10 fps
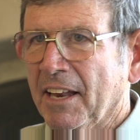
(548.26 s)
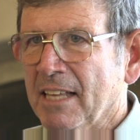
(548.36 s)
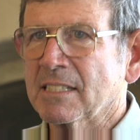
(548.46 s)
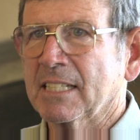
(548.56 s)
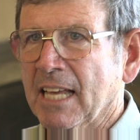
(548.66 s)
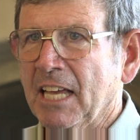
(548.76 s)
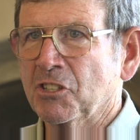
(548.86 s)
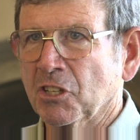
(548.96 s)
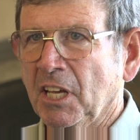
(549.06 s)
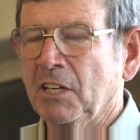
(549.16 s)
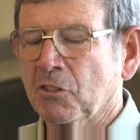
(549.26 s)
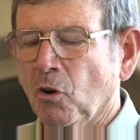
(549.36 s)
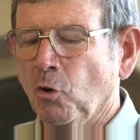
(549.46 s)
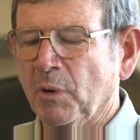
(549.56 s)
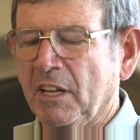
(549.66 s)
hesitation, he
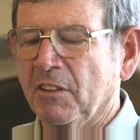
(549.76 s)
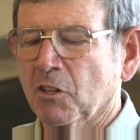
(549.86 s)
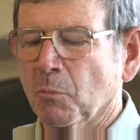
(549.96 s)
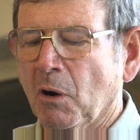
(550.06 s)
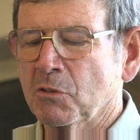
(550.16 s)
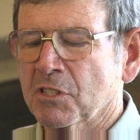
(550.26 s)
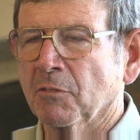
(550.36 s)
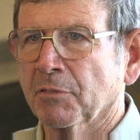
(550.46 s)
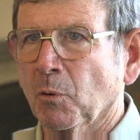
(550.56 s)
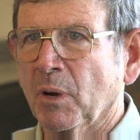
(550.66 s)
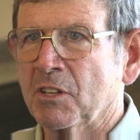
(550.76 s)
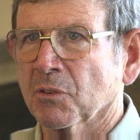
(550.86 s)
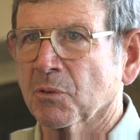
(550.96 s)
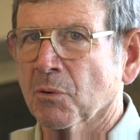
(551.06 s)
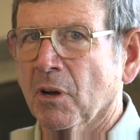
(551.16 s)
told me that the most
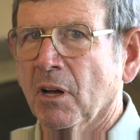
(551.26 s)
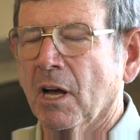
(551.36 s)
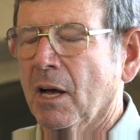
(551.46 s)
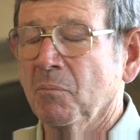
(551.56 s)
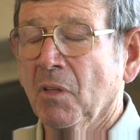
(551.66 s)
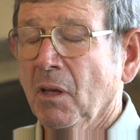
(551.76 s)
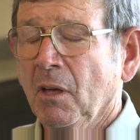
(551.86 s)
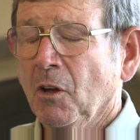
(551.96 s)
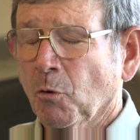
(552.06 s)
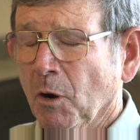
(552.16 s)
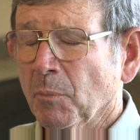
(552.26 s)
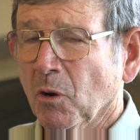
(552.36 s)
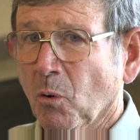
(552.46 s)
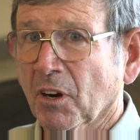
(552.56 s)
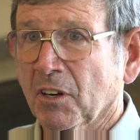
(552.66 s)
influential
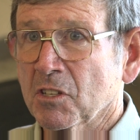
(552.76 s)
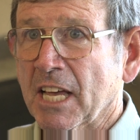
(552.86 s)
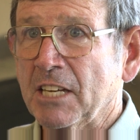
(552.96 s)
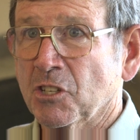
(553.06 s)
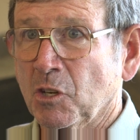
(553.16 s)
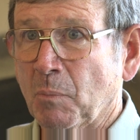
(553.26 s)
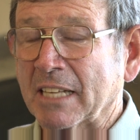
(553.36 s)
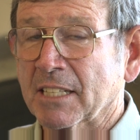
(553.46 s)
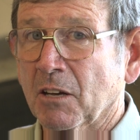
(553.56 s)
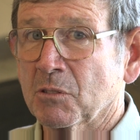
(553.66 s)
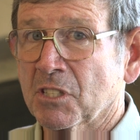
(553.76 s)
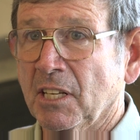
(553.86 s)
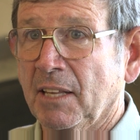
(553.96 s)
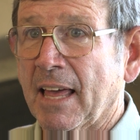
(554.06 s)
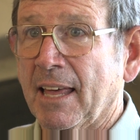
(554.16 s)
criminal organization in Mexico
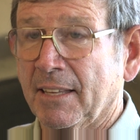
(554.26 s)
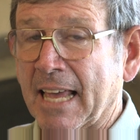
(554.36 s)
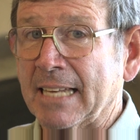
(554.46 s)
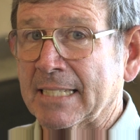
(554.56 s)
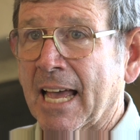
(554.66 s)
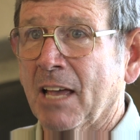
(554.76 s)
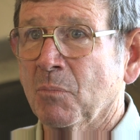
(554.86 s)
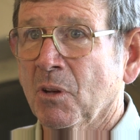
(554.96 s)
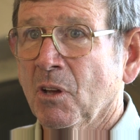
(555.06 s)
City at that time